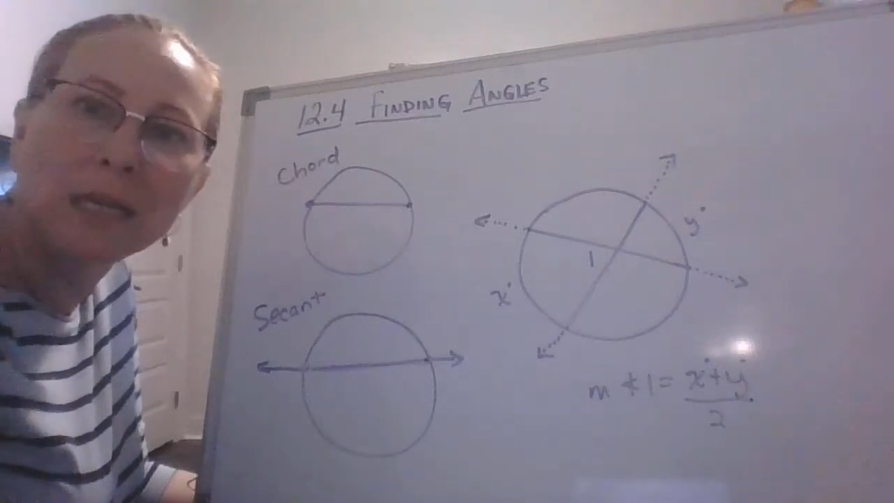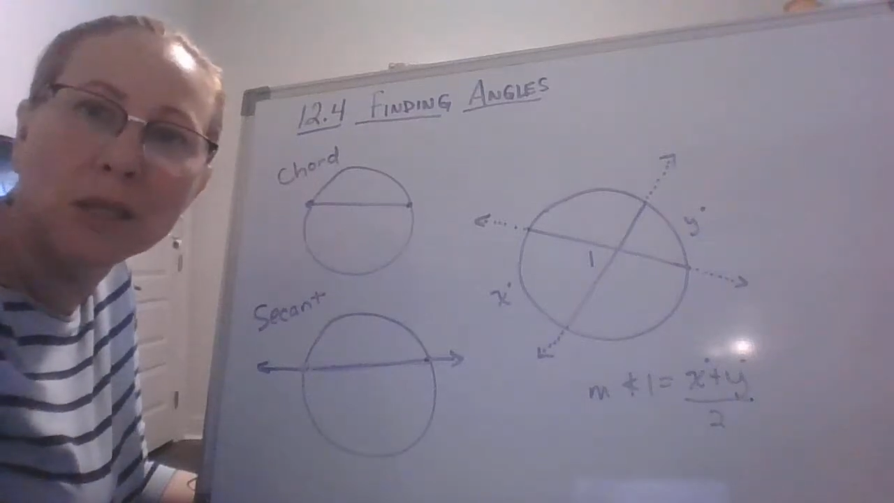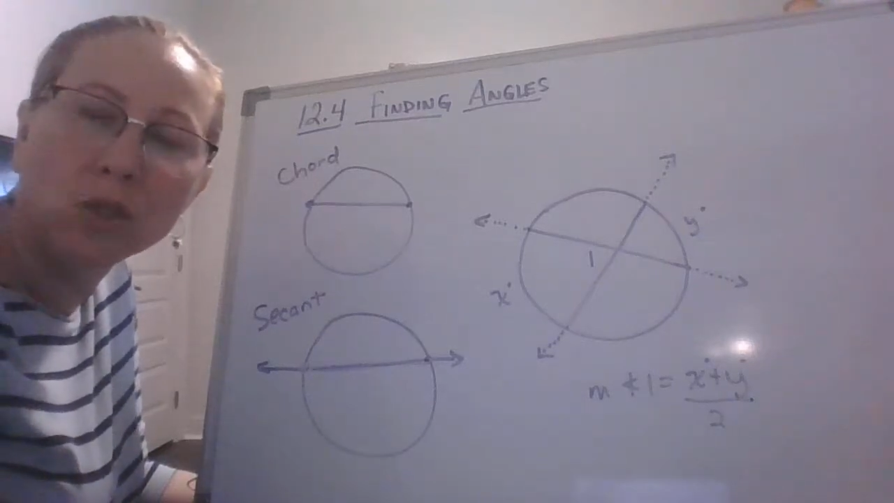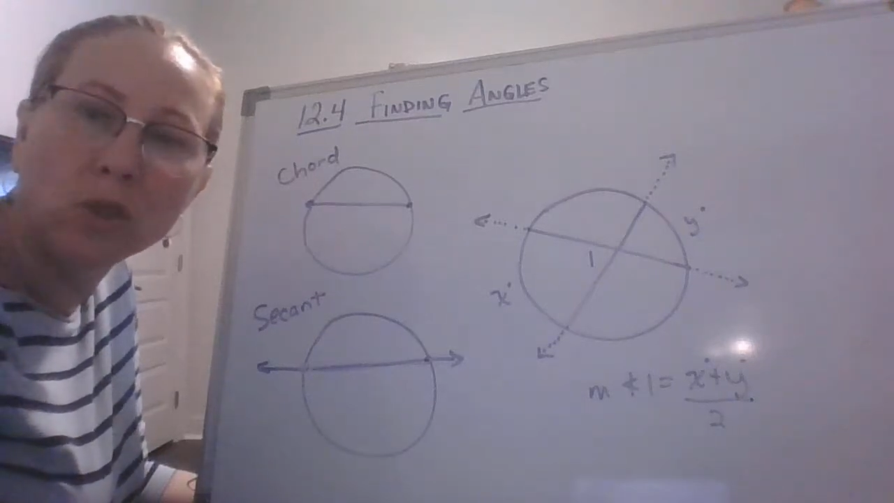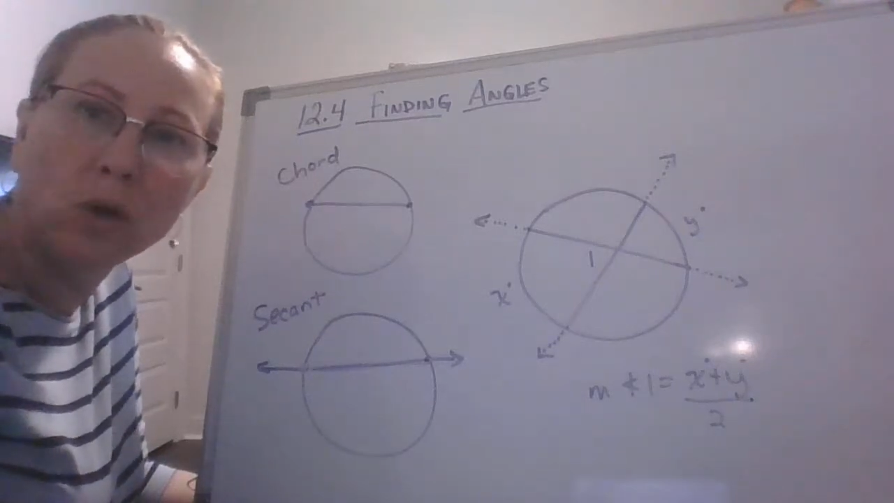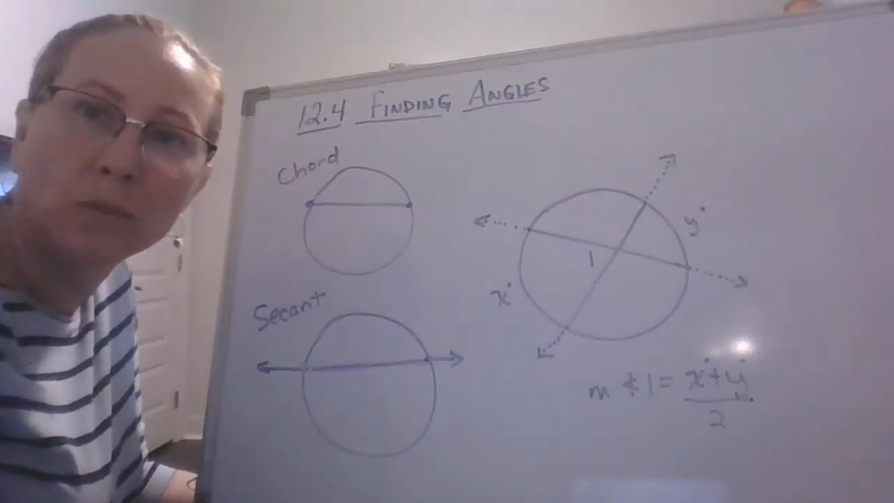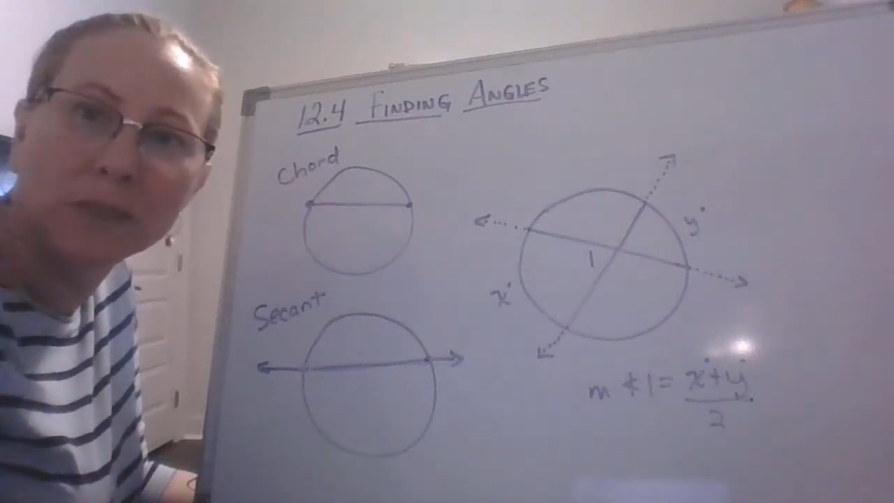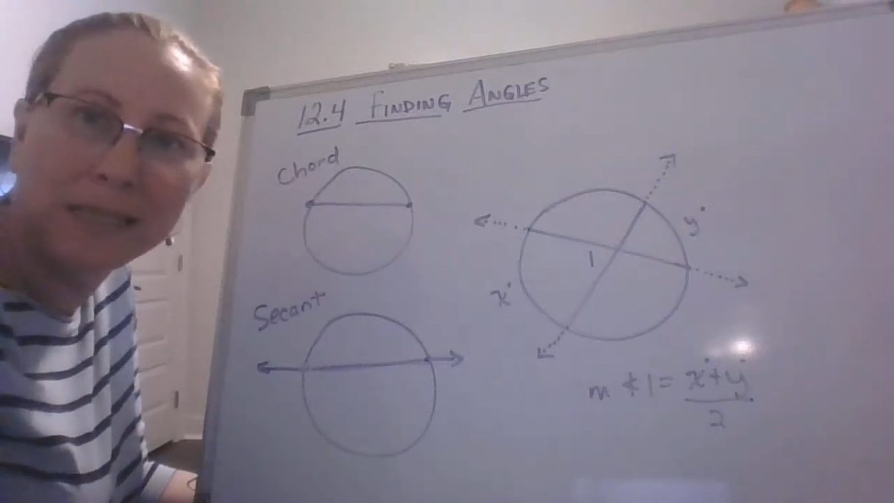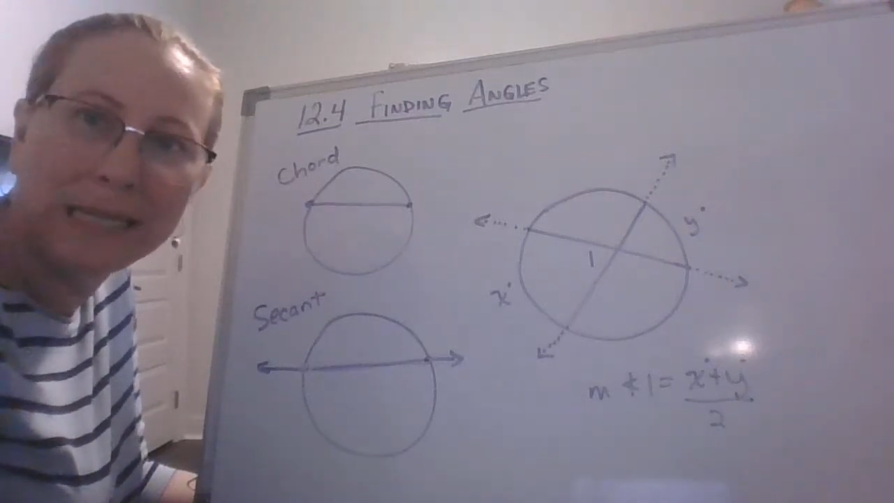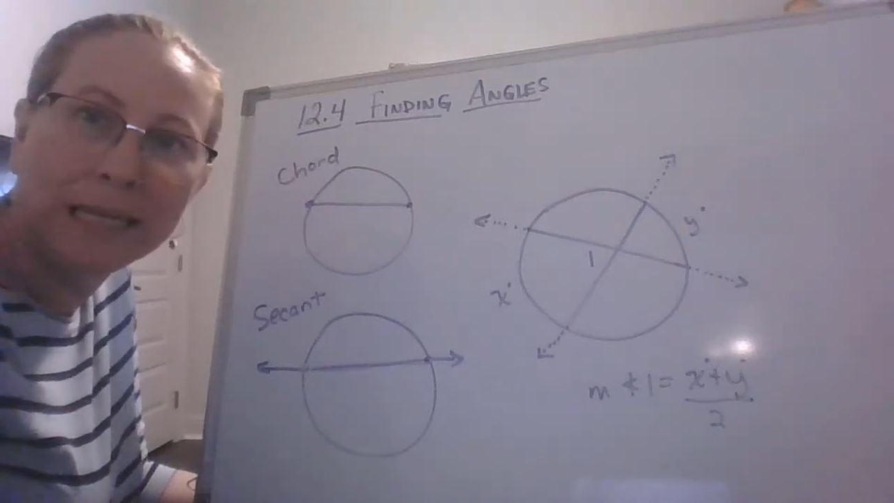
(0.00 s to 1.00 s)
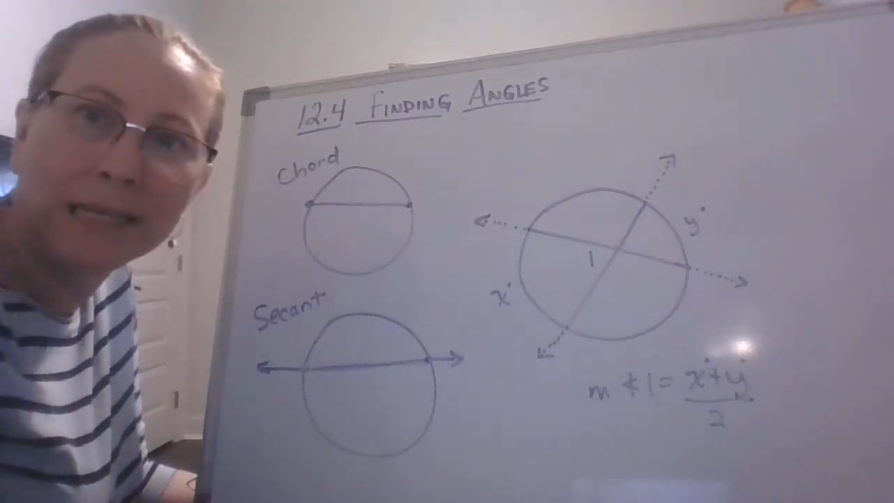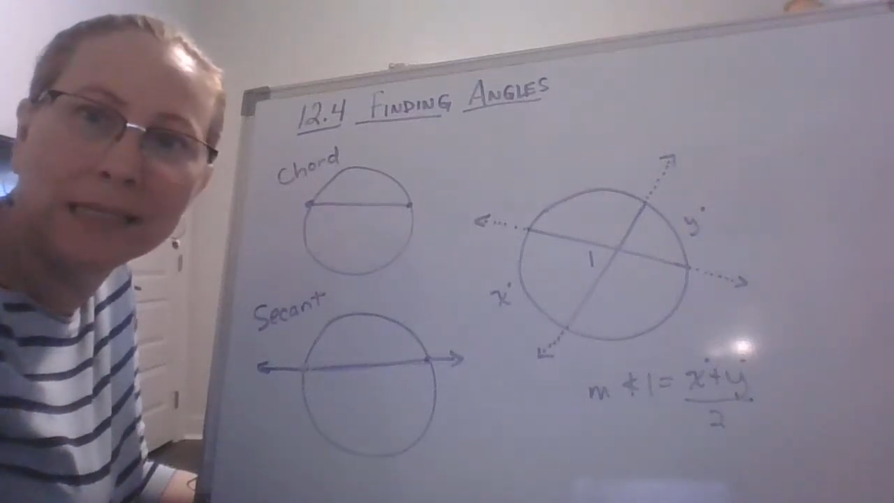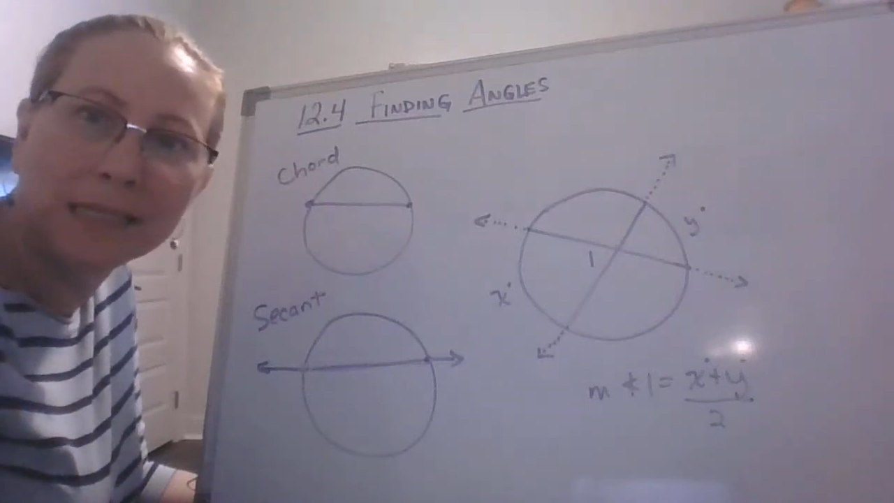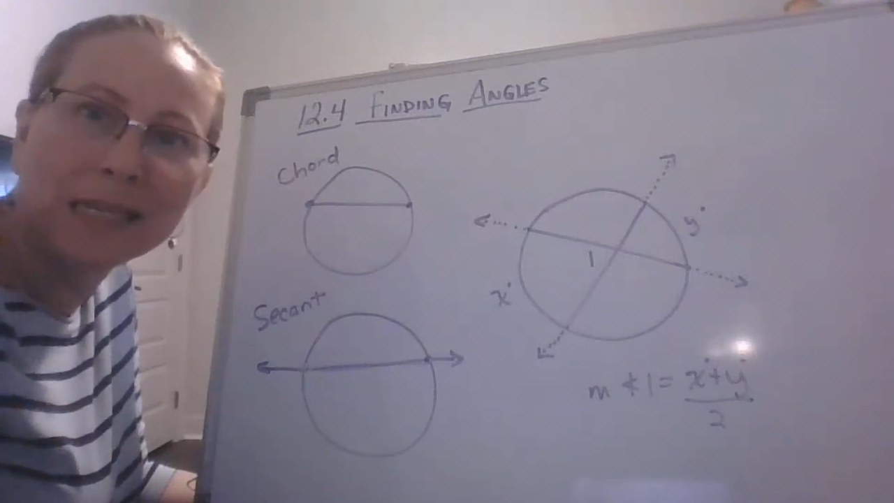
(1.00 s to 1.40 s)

the term secant,